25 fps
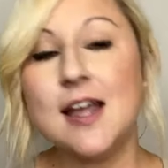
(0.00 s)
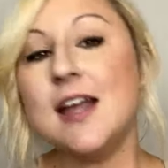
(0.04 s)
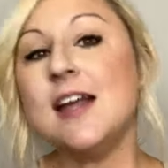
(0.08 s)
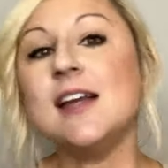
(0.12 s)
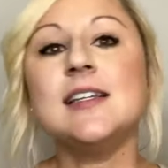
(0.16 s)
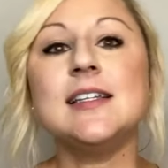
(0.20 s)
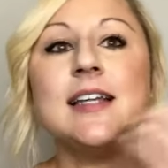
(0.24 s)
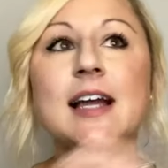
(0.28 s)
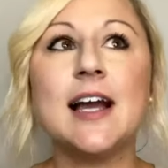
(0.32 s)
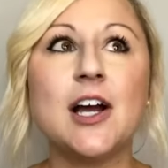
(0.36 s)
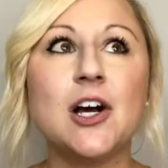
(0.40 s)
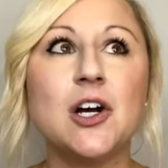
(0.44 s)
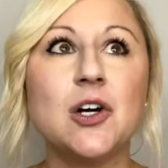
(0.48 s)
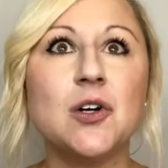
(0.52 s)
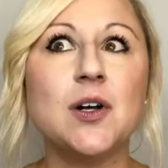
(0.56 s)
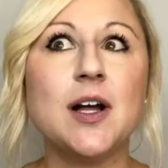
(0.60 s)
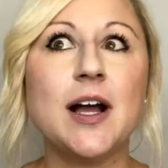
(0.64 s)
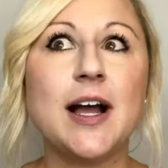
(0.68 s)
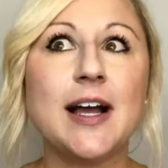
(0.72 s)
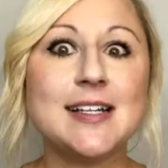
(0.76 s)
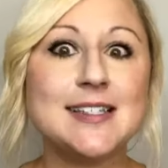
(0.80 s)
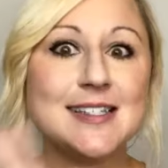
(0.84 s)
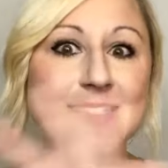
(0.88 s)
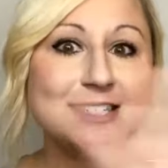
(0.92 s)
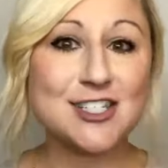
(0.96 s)
Now,
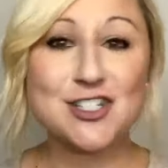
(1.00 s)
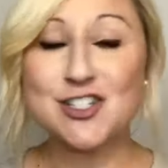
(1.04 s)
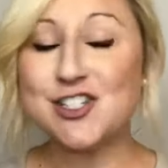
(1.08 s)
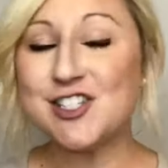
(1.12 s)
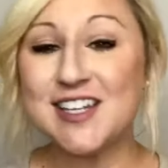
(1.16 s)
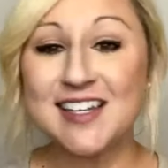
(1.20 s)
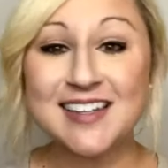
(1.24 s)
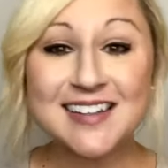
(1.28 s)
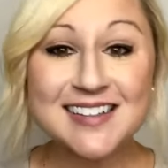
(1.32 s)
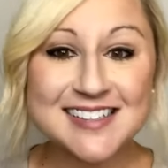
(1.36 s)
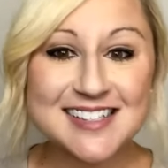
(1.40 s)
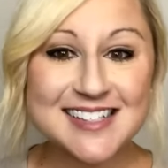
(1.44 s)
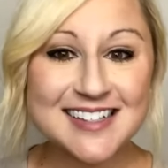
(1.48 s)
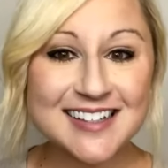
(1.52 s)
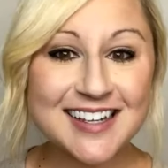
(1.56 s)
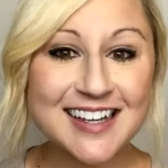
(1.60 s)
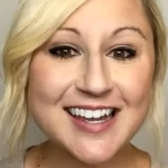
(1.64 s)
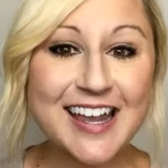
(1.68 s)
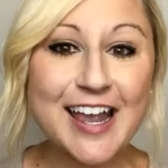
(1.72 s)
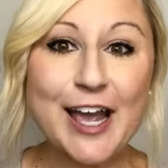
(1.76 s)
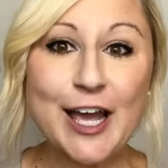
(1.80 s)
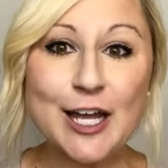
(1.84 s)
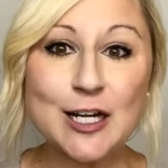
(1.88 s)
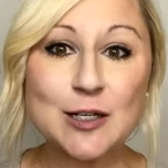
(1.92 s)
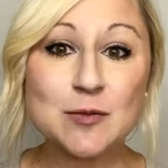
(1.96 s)
I just said this in the
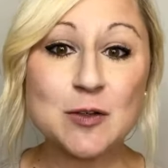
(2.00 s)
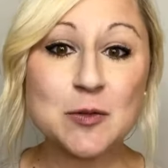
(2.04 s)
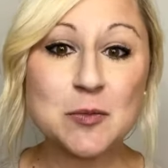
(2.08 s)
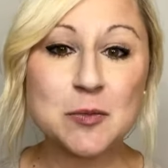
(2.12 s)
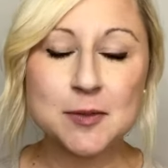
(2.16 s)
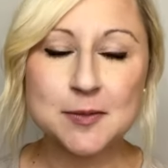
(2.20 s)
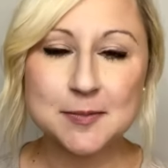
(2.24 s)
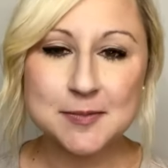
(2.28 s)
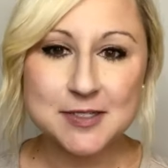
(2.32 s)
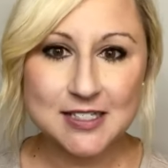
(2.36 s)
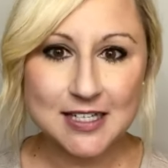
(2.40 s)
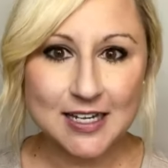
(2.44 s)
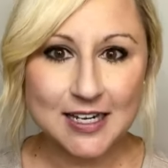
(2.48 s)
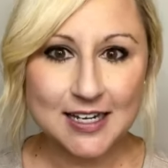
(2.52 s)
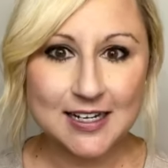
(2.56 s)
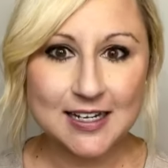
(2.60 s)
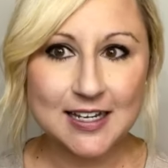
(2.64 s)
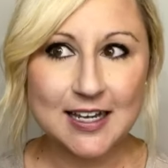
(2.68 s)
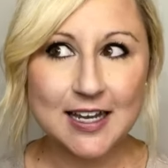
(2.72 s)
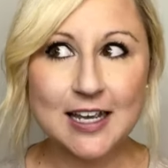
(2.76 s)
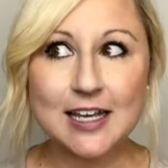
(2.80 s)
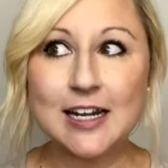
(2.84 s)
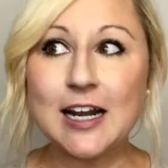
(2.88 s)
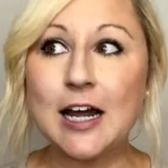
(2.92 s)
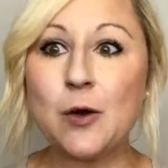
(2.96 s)
academy, but I'm gonna say it
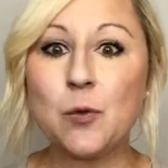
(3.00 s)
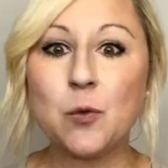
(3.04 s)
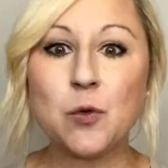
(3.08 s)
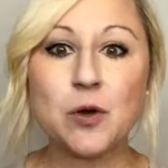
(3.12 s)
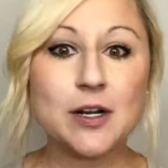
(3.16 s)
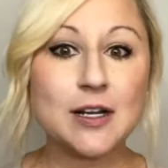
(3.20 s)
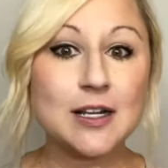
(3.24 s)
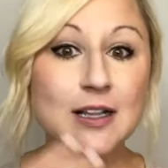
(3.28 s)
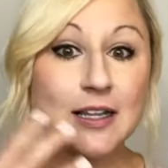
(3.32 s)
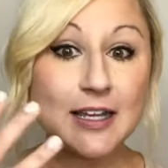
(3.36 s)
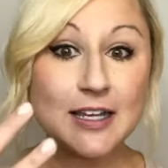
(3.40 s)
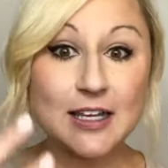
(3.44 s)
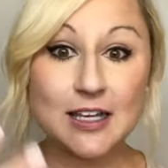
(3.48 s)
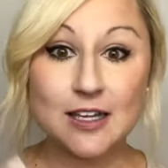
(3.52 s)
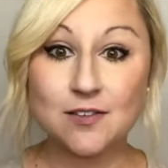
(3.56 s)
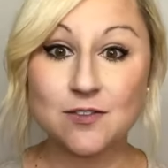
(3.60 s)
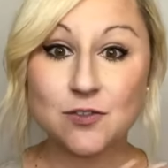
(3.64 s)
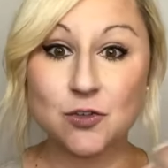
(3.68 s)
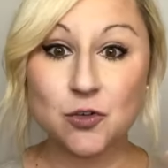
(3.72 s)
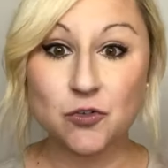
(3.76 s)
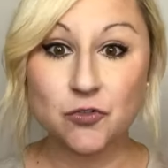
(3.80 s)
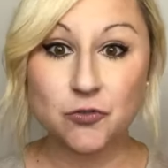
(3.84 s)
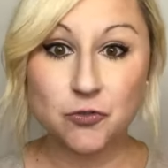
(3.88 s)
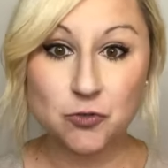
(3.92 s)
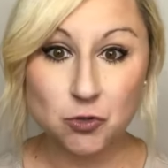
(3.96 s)
again. I wanna like give you
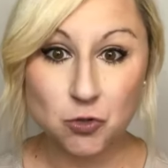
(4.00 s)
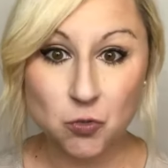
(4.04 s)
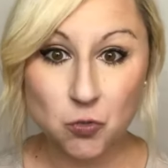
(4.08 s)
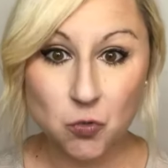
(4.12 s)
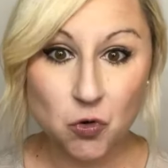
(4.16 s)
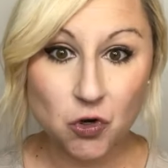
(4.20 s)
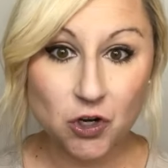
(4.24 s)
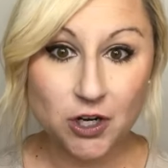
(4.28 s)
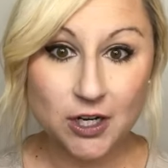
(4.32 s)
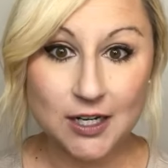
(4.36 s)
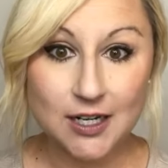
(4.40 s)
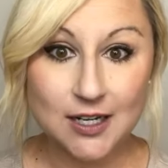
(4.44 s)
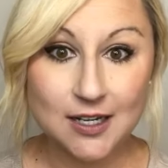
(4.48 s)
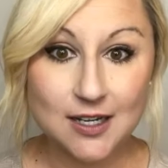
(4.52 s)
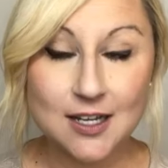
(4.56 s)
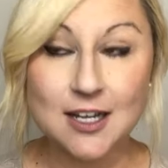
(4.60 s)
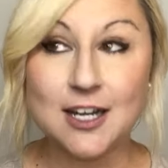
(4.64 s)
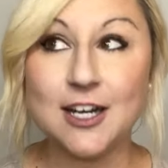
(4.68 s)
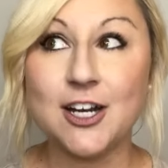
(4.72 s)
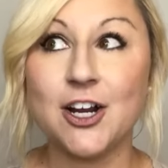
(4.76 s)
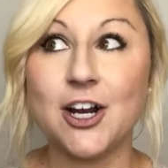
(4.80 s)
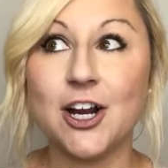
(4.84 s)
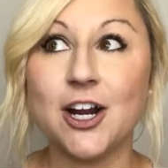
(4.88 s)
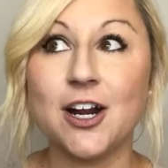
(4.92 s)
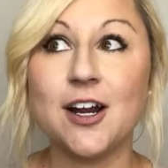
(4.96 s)
a forewarning
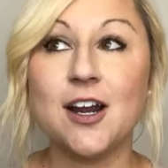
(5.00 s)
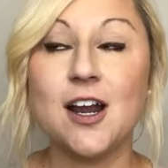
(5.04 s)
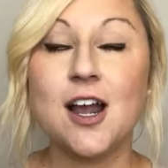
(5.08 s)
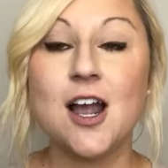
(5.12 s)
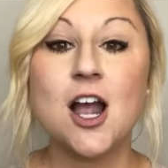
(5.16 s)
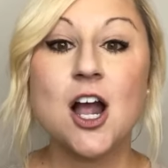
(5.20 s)
here.